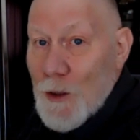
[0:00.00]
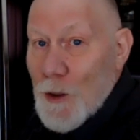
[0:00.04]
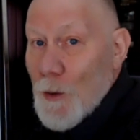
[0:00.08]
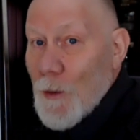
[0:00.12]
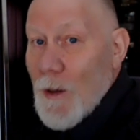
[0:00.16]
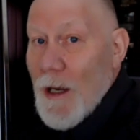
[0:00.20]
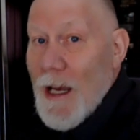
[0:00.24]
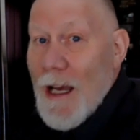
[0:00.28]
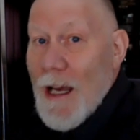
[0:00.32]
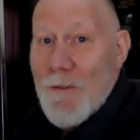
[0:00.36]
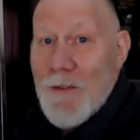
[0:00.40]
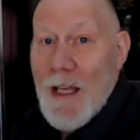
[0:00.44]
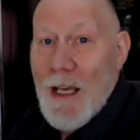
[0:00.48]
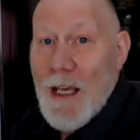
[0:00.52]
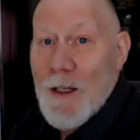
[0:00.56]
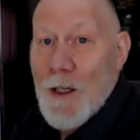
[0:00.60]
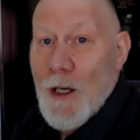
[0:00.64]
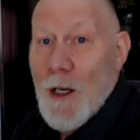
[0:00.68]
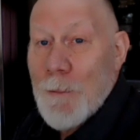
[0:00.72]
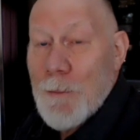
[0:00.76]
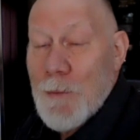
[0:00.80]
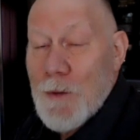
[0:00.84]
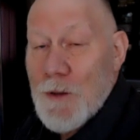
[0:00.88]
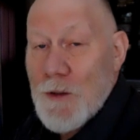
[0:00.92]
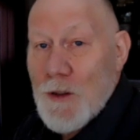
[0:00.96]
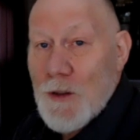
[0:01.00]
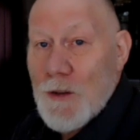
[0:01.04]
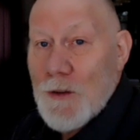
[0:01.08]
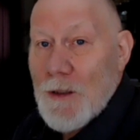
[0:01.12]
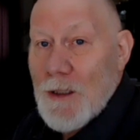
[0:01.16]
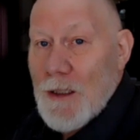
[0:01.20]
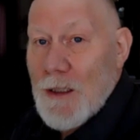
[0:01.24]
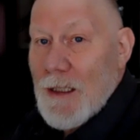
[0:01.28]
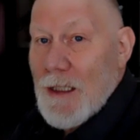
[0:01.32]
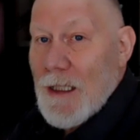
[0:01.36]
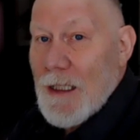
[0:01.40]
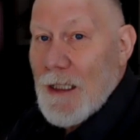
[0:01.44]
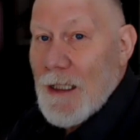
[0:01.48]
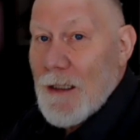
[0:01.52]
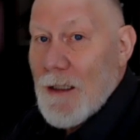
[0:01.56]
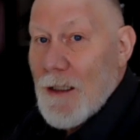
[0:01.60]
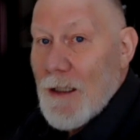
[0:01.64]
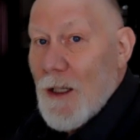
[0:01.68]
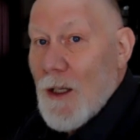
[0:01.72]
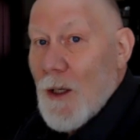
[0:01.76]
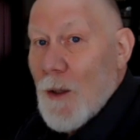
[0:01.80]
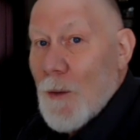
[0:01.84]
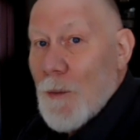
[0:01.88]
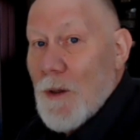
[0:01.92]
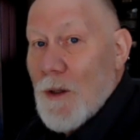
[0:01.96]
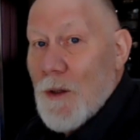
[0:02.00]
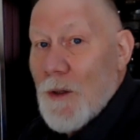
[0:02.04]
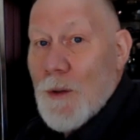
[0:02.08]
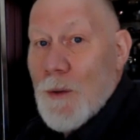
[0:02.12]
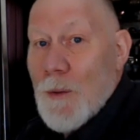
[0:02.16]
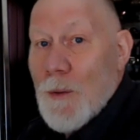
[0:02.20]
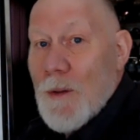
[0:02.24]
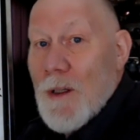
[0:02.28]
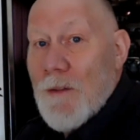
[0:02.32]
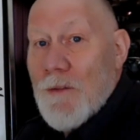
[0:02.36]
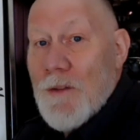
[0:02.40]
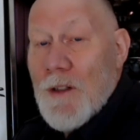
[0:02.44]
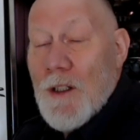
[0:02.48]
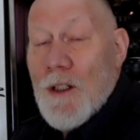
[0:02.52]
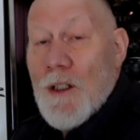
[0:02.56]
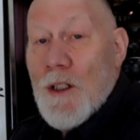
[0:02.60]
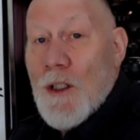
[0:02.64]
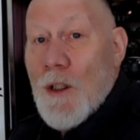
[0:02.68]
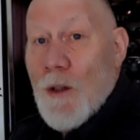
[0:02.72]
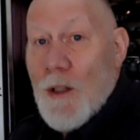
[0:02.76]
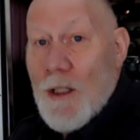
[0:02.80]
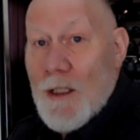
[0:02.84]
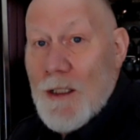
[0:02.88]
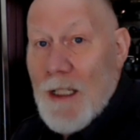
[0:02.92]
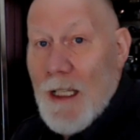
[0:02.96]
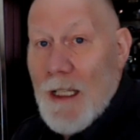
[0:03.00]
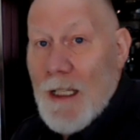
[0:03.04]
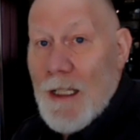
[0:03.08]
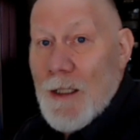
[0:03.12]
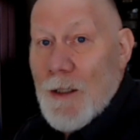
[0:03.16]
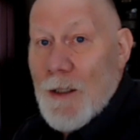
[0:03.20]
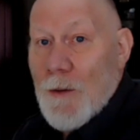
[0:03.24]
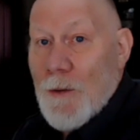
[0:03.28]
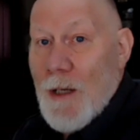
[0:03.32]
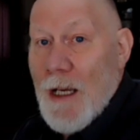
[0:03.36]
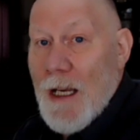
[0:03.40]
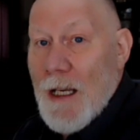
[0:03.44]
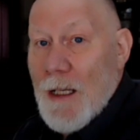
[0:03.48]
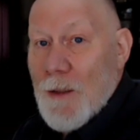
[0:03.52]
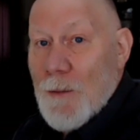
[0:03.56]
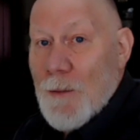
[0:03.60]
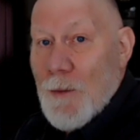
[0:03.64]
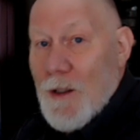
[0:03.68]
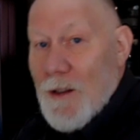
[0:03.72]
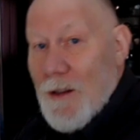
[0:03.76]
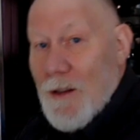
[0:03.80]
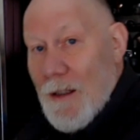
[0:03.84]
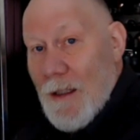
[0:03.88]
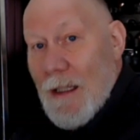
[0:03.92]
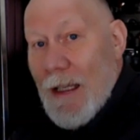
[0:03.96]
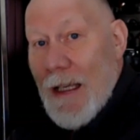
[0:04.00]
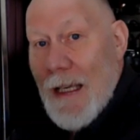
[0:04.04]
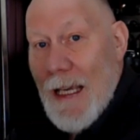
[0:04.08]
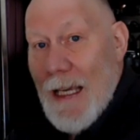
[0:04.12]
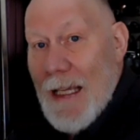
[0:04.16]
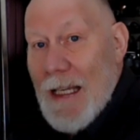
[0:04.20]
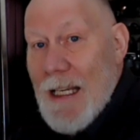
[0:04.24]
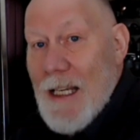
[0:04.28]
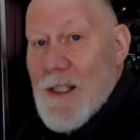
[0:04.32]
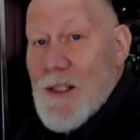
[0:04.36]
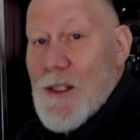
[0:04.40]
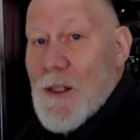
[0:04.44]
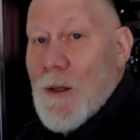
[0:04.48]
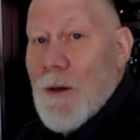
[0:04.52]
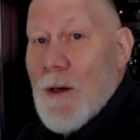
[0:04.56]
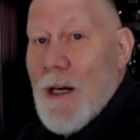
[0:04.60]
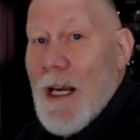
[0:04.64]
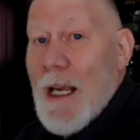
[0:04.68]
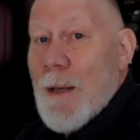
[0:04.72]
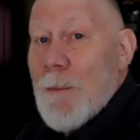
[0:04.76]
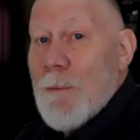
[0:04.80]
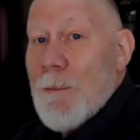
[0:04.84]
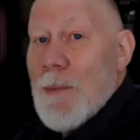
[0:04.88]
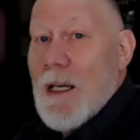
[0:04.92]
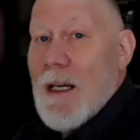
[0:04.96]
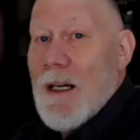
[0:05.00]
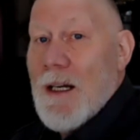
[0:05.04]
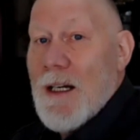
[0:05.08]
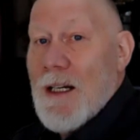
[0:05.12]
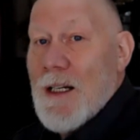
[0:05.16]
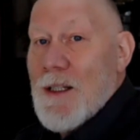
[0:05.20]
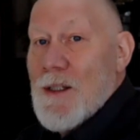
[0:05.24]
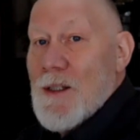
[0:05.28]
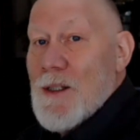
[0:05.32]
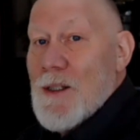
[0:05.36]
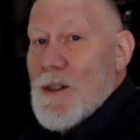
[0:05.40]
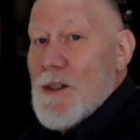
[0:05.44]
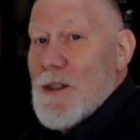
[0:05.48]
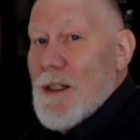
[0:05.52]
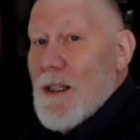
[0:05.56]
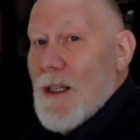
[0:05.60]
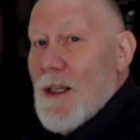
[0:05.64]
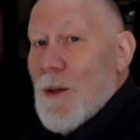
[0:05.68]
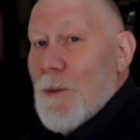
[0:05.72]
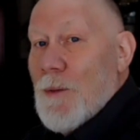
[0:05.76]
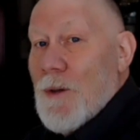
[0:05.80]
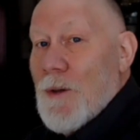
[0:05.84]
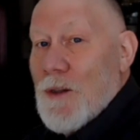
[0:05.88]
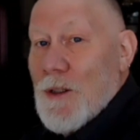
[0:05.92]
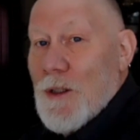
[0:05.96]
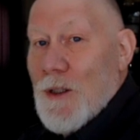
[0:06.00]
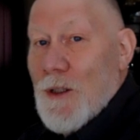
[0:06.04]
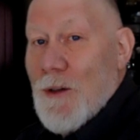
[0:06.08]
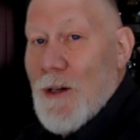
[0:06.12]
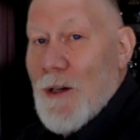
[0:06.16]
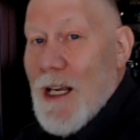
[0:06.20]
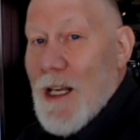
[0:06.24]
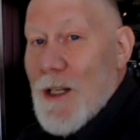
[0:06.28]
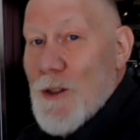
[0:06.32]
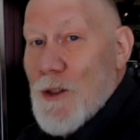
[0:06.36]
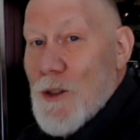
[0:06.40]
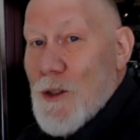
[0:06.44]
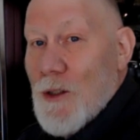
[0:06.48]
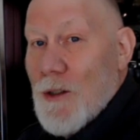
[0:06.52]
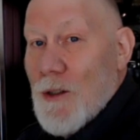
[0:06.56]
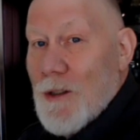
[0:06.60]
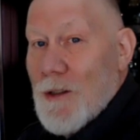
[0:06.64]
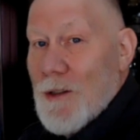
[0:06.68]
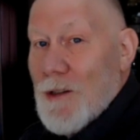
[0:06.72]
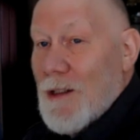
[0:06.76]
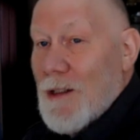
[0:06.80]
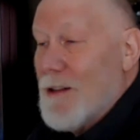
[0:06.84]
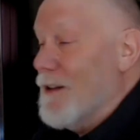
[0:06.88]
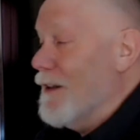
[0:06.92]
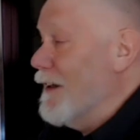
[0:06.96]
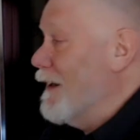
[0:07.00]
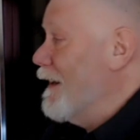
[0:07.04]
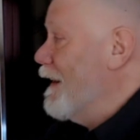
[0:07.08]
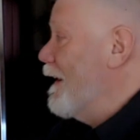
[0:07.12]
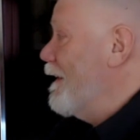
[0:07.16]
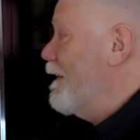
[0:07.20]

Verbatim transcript: you have that opportunity with whoever you're going to interact with and as grandparents with your grandchildren,